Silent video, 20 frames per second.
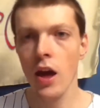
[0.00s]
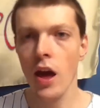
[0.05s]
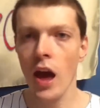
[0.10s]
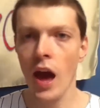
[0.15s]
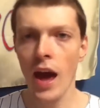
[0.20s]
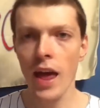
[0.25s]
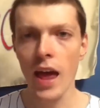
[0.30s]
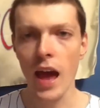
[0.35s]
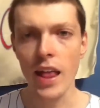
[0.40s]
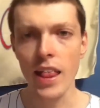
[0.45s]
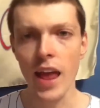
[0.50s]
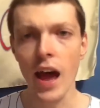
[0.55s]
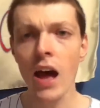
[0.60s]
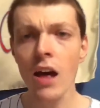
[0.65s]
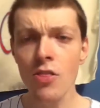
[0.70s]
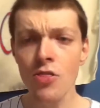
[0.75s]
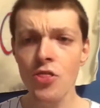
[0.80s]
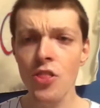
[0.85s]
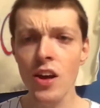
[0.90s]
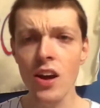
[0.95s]
And
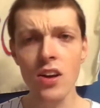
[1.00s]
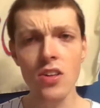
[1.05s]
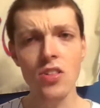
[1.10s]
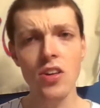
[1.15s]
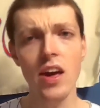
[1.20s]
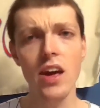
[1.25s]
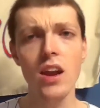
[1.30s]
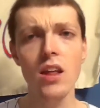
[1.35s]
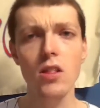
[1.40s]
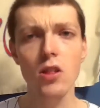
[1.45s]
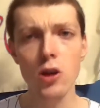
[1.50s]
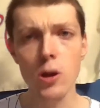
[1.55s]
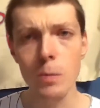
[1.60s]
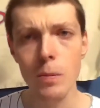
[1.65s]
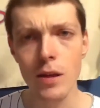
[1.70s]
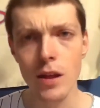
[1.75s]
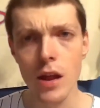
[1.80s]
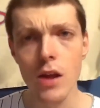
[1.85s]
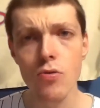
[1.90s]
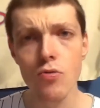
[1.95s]
now things get a little
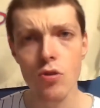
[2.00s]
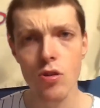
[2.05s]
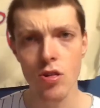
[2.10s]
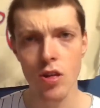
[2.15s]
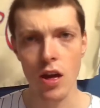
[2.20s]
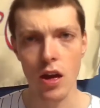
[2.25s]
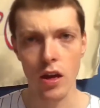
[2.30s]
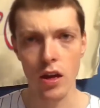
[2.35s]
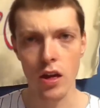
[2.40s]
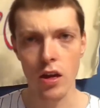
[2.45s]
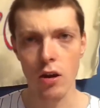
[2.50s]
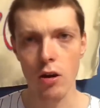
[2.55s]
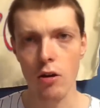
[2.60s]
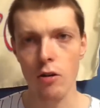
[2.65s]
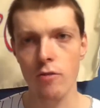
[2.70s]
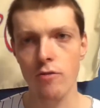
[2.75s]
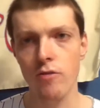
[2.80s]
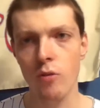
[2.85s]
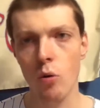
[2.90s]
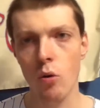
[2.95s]
bit interesting
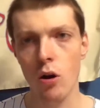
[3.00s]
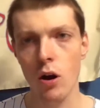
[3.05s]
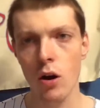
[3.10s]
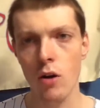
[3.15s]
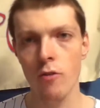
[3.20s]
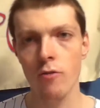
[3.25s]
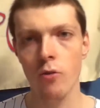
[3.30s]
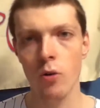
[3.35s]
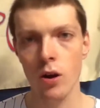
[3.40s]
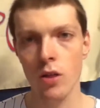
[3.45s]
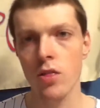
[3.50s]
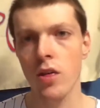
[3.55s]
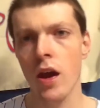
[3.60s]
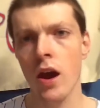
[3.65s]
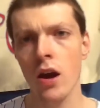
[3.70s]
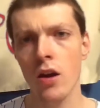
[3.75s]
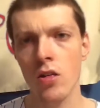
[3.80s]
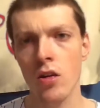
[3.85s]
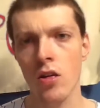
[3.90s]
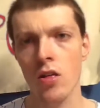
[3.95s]
here for
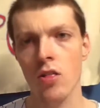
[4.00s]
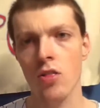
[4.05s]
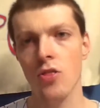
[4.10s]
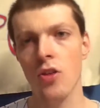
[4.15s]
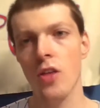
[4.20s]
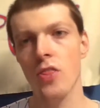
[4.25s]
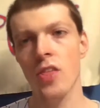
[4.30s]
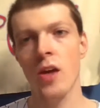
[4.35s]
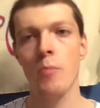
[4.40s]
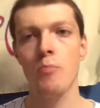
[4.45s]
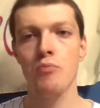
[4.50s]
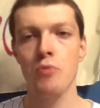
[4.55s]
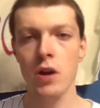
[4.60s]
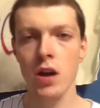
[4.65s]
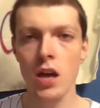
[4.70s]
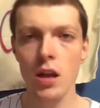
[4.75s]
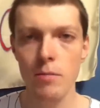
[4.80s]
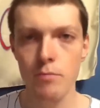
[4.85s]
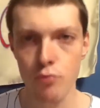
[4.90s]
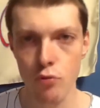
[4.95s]
Texas. They
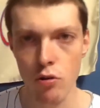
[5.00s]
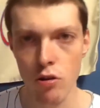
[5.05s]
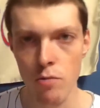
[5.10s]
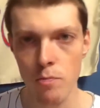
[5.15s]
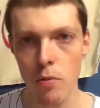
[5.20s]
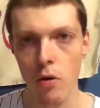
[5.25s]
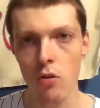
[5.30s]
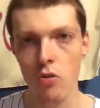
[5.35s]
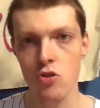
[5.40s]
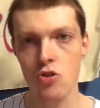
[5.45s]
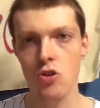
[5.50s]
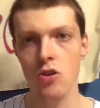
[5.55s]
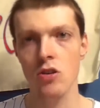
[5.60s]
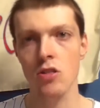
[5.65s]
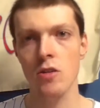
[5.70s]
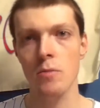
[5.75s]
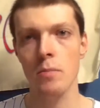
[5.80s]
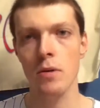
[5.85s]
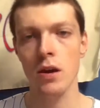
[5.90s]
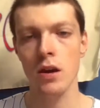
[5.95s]
bring in Bruce Bochy
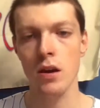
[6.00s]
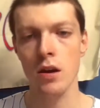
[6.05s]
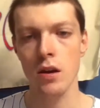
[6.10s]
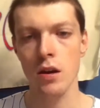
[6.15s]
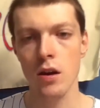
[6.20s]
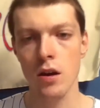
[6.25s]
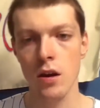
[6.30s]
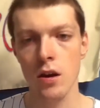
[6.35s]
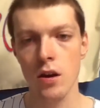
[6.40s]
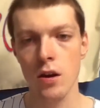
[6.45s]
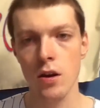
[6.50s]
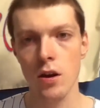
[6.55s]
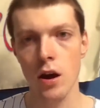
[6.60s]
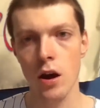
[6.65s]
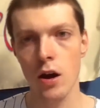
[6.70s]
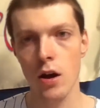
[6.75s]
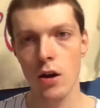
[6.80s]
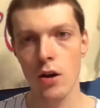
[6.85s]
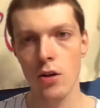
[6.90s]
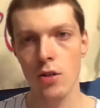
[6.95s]
to be
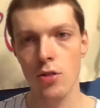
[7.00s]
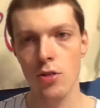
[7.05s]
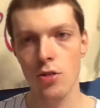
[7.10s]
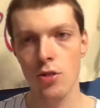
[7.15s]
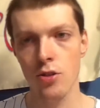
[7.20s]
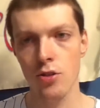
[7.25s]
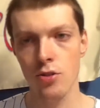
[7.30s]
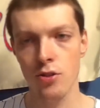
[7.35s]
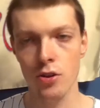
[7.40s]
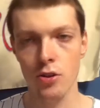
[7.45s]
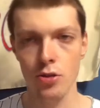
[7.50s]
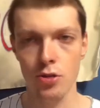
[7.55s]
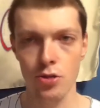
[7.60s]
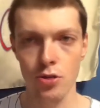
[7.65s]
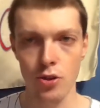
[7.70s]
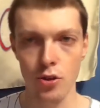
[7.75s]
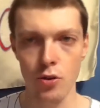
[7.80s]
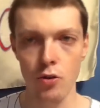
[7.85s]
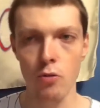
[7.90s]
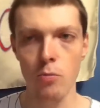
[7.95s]

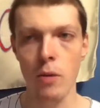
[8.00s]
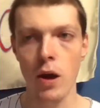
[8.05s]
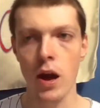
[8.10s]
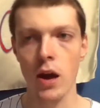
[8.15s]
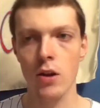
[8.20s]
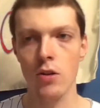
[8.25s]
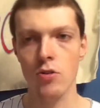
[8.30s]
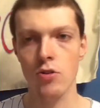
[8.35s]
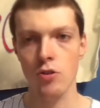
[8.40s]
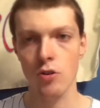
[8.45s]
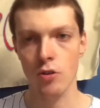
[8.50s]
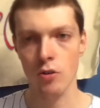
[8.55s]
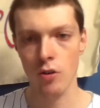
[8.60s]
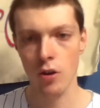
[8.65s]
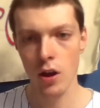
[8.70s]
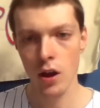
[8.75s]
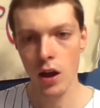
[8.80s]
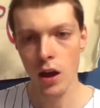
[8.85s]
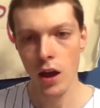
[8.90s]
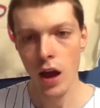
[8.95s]
the new
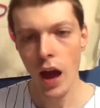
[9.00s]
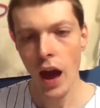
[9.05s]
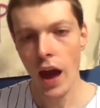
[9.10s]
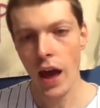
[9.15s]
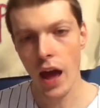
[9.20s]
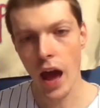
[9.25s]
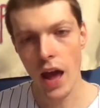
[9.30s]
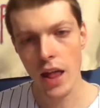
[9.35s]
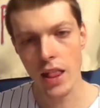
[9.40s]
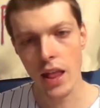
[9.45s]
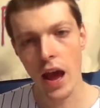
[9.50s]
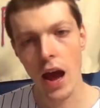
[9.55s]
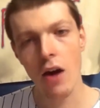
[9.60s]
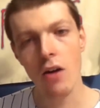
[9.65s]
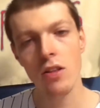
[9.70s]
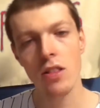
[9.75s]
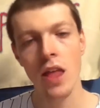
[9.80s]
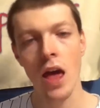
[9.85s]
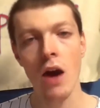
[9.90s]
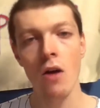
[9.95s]
manager, and
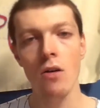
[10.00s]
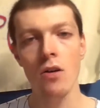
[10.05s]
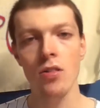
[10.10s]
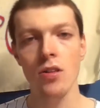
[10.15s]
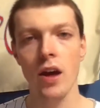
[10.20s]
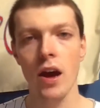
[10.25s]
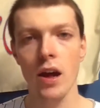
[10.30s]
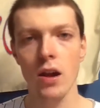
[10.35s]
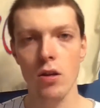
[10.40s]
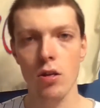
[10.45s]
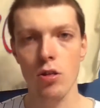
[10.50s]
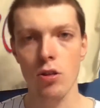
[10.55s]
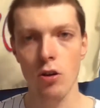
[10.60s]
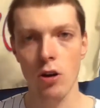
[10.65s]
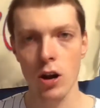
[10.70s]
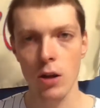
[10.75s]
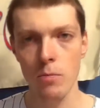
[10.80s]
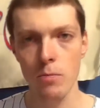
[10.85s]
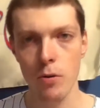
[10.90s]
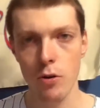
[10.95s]
now he's got a
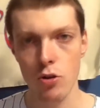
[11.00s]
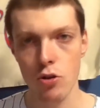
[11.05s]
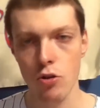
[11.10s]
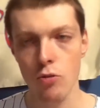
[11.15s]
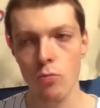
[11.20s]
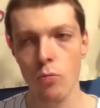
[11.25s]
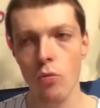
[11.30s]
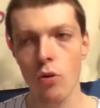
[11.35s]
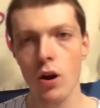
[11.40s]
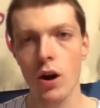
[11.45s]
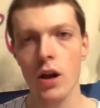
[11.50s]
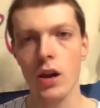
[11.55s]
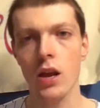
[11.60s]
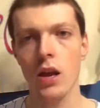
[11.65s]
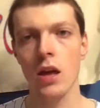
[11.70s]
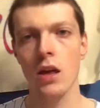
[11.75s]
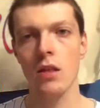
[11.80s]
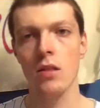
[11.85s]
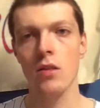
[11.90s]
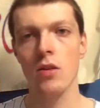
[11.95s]
starting pitcher 1
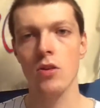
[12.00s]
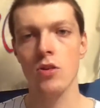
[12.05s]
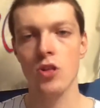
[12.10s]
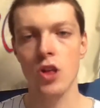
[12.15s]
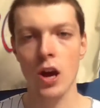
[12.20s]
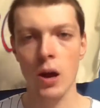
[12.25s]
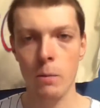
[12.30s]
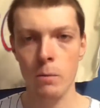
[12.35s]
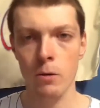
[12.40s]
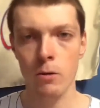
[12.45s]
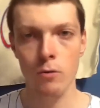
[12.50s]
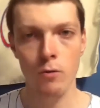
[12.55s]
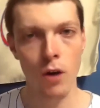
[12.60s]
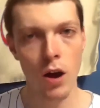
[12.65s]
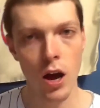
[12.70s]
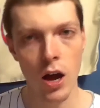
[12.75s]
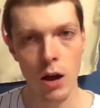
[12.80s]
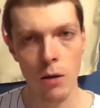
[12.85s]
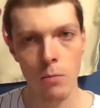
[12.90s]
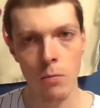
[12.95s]
in Jacob
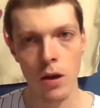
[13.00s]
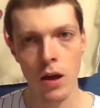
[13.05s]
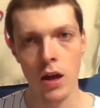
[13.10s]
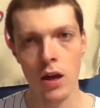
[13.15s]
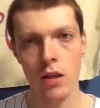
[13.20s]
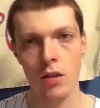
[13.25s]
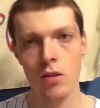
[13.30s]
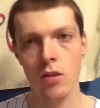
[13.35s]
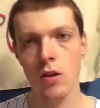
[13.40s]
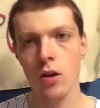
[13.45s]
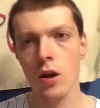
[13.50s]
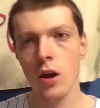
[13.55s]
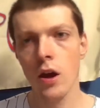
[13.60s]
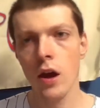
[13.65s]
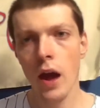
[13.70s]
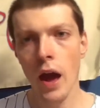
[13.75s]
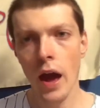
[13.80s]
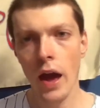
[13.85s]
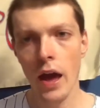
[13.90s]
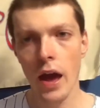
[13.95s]
deGrom, and
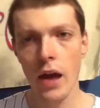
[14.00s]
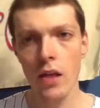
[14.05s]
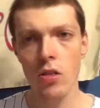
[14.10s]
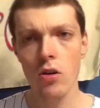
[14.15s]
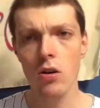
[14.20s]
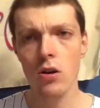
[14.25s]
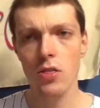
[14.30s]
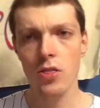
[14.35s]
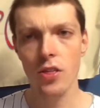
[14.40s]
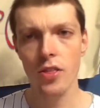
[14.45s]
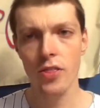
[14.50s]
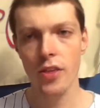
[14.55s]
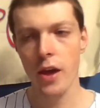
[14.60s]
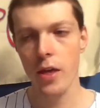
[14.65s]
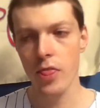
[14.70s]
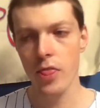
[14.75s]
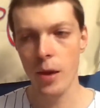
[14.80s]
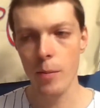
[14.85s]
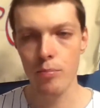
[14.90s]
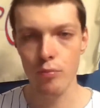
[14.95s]
look,
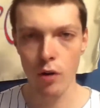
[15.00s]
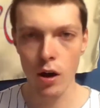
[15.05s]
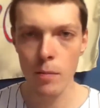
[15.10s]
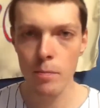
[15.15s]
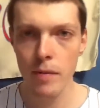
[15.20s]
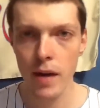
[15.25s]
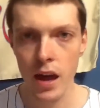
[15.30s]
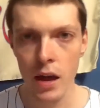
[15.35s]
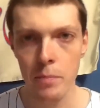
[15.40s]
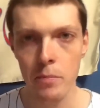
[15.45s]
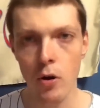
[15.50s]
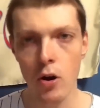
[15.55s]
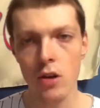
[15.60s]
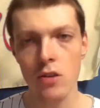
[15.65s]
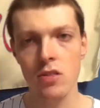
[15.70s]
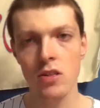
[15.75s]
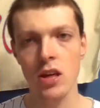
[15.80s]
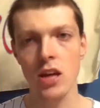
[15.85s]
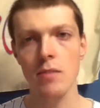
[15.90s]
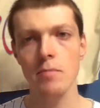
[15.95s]
they brought back
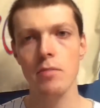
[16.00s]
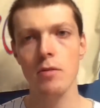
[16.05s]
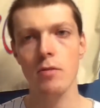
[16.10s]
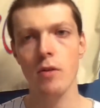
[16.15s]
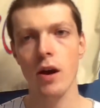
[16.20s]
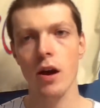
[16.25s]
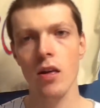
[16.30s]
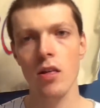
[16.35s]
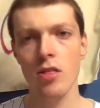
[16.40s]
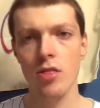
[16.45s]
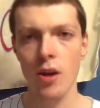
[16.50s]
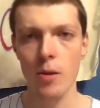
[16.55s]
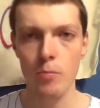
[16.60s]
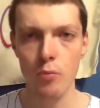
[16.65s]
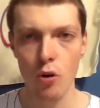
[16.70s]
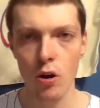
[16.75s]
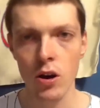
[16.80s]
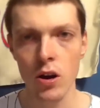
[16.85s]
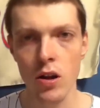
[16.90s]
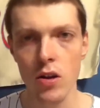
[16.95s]
Martin Perez, they
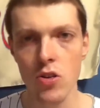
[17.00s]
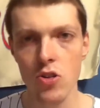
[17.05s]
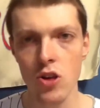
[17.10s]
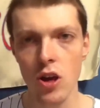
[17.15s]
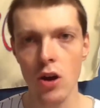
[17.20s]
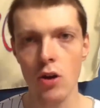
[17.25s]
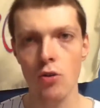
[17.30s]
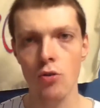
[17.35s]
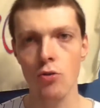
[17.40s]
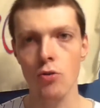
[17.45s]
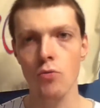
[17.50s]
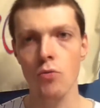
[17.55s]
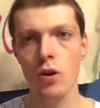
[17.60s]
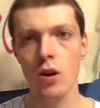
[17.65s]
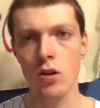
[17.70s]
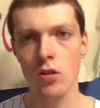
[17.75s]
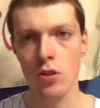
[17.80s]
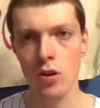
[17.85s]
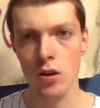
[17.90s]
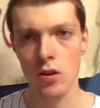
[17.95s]
brought in Jake
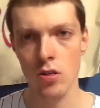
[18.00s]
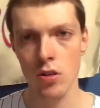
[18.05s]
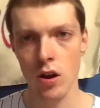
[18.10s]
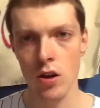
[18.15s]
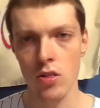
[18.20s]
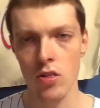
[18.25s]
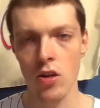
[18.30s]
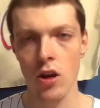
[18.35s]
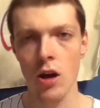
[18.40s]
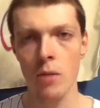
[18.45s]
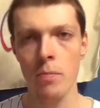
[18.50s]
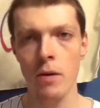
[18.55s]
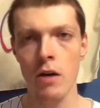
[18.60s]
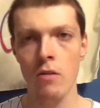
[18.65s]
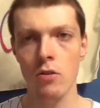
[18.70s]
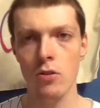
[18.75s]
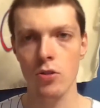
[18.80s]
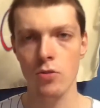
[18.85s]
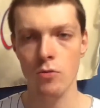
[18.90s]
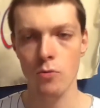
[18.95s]
Odorizzi to help out
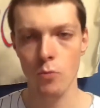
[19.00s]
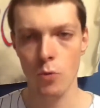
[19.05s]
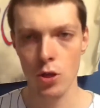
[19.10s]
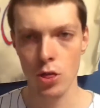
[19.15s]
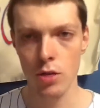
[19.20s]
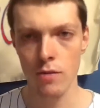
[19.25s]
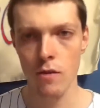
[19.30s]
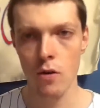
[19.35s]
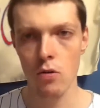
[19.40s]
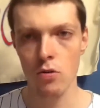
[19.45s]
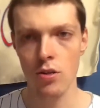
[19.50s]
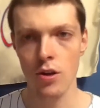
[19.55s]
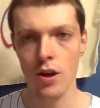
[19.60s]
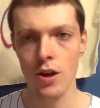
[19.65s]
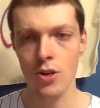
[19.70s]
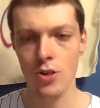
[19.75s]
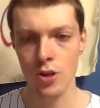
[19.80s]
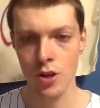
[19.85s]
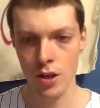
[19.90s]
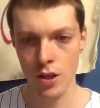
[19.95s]
with the
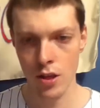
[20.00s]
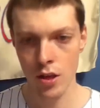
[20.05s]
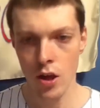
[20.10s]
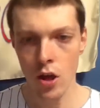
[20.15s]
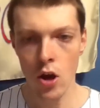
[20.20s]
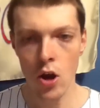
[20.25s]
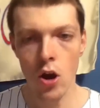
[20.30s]
rotation.